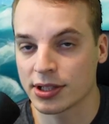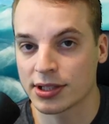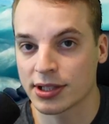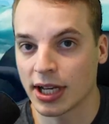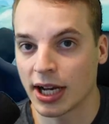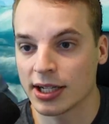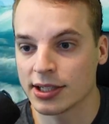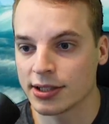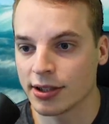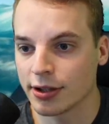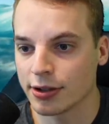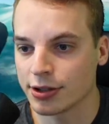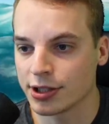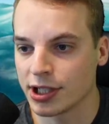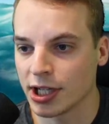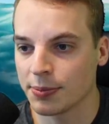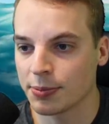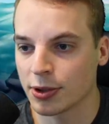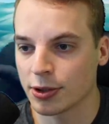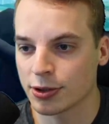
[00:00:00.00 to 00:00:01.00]
the sides of their
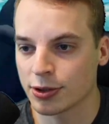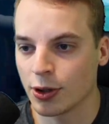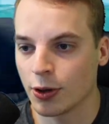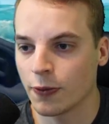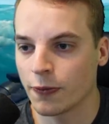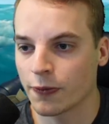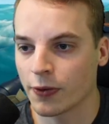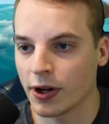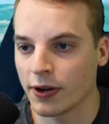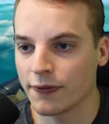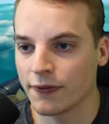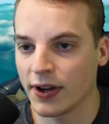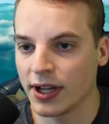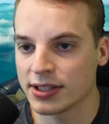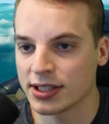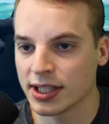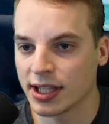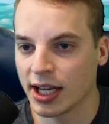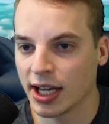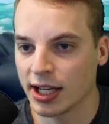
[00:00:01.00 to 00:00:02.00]
ship. There's no
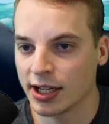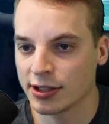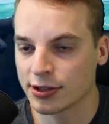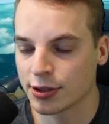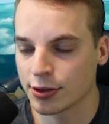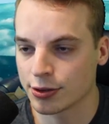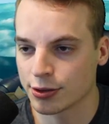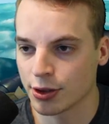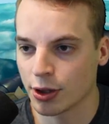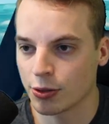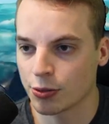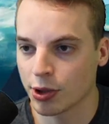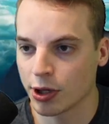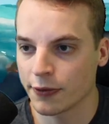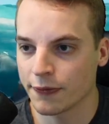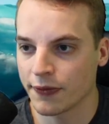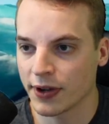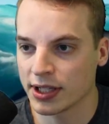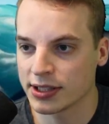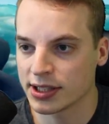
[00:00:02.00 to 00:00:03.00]
front-facing cannons. There's no
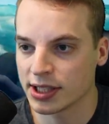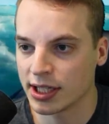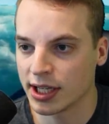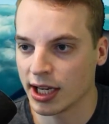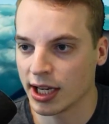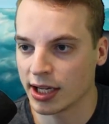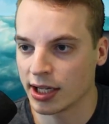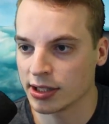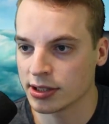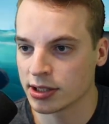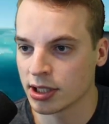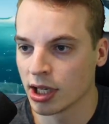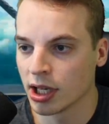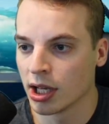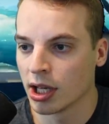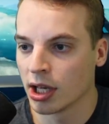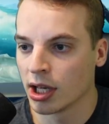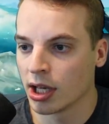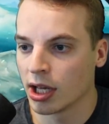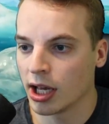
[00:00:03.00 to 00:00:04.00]
rear-facing cannons.
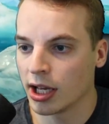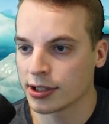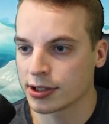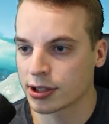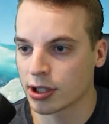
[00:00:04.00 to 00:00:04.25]
And